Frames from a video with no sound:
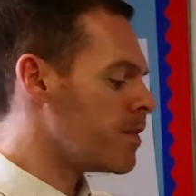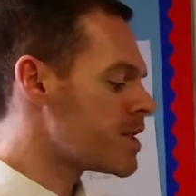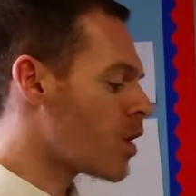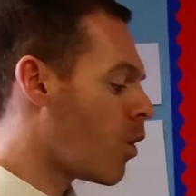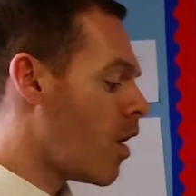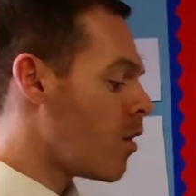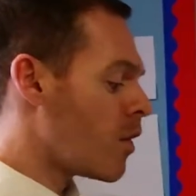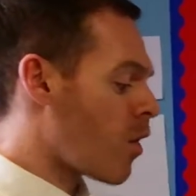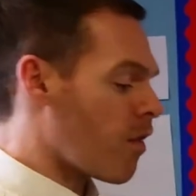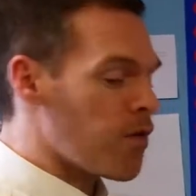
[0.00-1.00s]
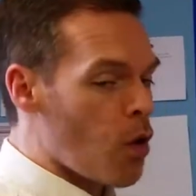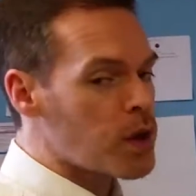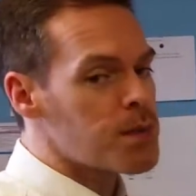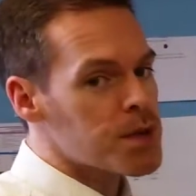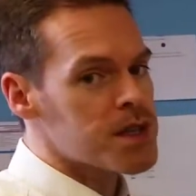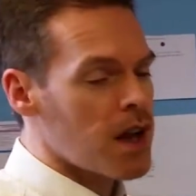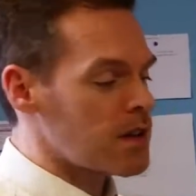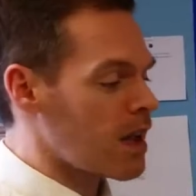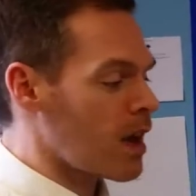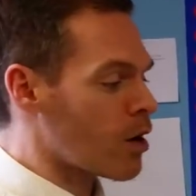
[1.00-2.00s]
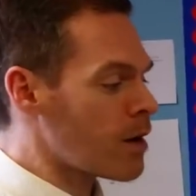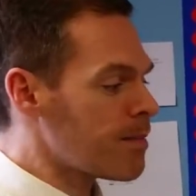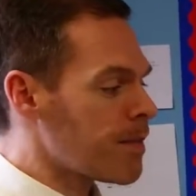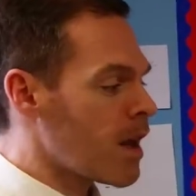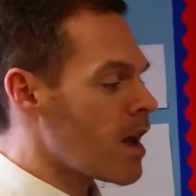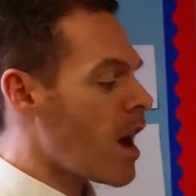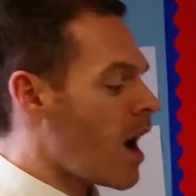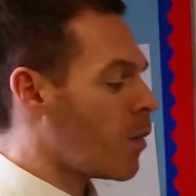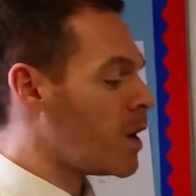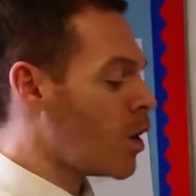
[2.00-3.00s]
So we've got 40% here, and we